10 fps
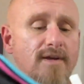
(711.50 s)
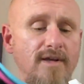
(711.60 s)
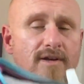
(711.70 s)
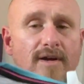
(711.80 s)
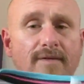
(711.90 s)

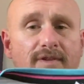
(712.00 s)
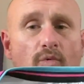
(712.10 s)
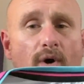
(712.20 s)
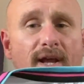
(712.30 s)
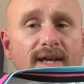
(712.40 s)
you know, you have the
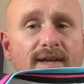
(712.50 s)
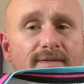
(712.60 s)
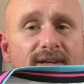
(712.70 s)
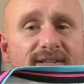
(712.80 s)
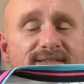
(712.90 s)
white
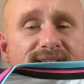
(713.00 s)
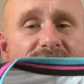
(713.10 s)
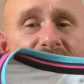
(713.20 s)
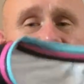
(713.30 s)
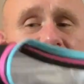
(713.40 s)

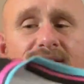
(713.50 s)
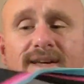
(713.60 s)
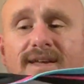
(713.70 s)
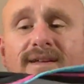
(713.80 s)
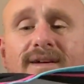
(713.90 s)
inside,
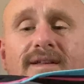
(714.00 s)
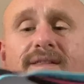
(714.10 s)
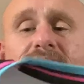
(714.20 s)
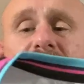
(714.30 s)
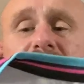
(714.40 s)

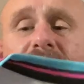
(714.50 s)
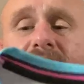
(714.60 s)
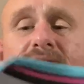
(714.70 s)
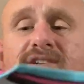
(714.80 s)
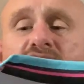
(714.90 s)

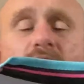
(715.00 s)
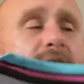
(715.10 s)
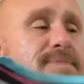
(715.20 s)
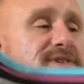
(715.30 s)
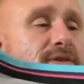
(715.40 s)
the
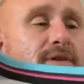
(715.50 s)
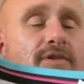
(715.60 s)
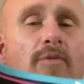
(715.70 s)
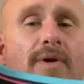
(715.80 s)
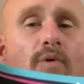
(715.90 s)
straps are a little bit